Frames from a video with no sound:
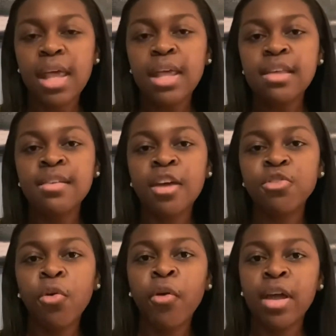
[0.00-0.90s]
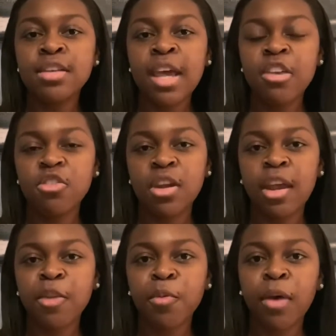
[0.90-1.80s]
Sexual orientation and
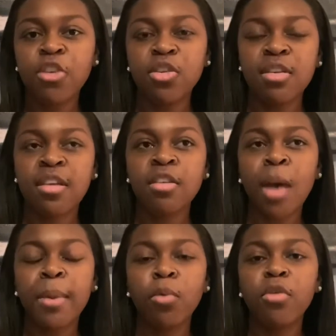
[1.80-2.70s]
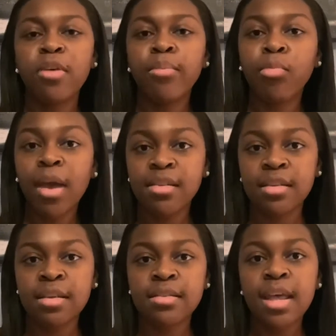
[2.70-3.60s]
exploration is a topic Woolf
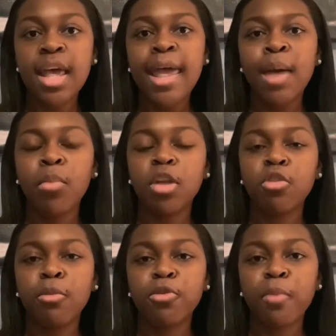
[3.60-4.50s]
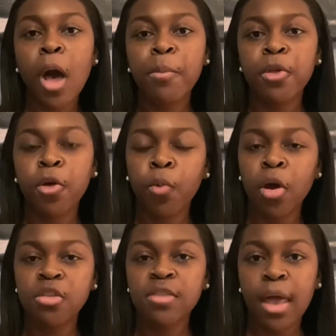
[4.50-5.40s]
embraces in one of her most popular
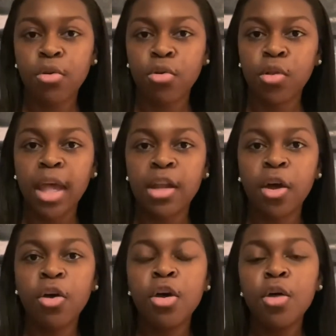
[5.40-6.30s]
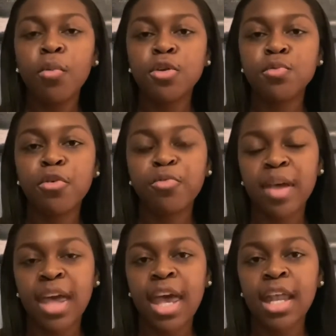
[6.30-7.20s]
works titled Orlando, which Woolf
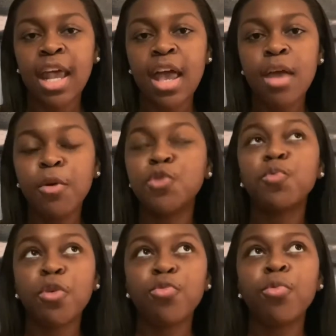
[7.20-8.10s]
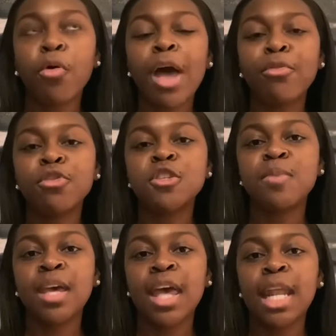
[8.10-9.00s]
wrote after she
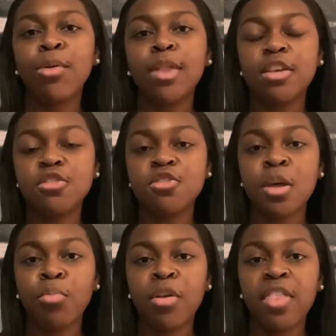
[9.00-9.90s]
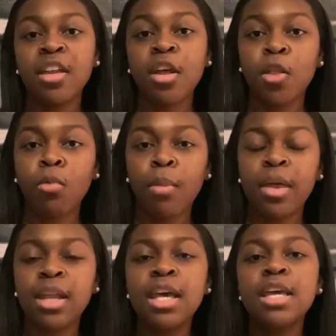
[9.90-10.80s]
began a relationship with another
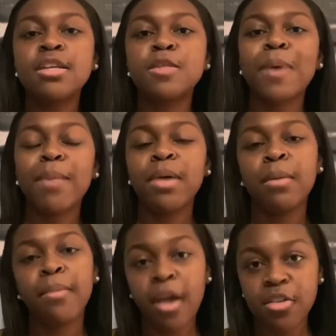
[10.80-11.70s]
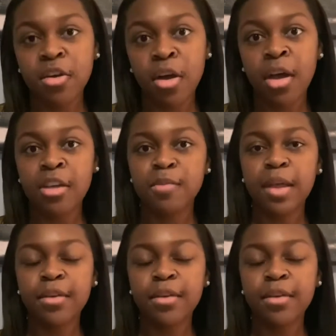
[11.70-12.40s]
woman despite being married to her husband.